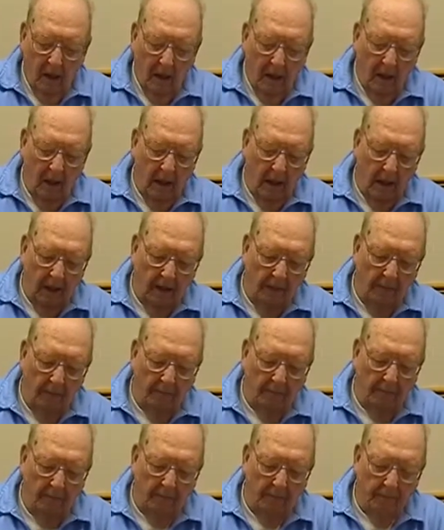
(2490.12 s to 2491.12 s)
Um,
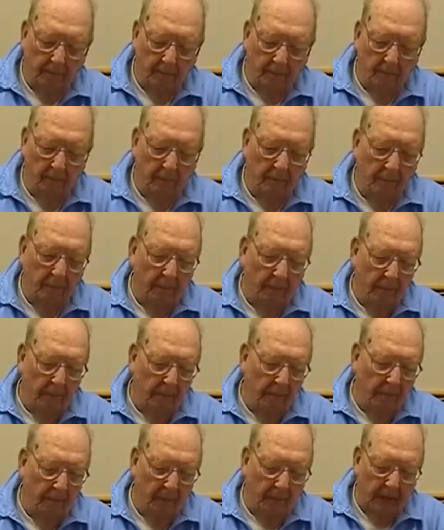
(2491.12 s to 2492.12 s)

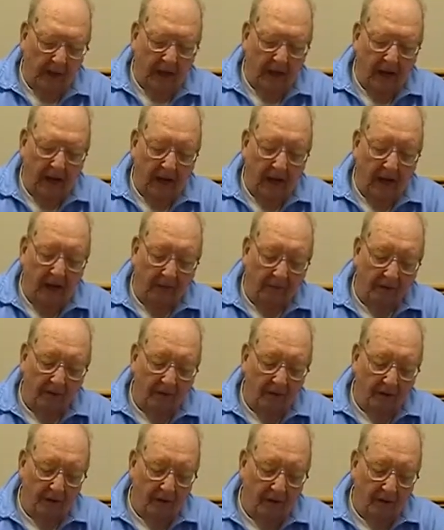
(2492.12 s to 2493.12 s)
thank
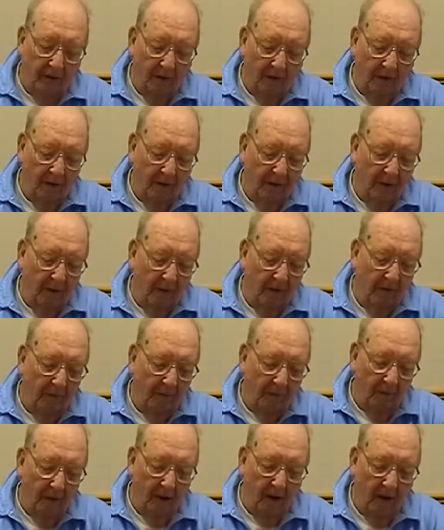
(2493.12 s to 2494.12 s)
heavens,
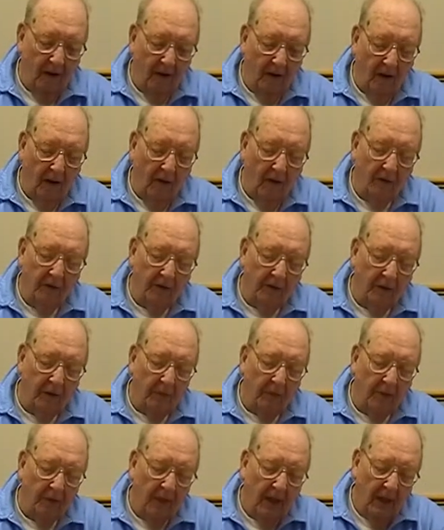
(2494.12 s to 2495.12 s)
our, our ship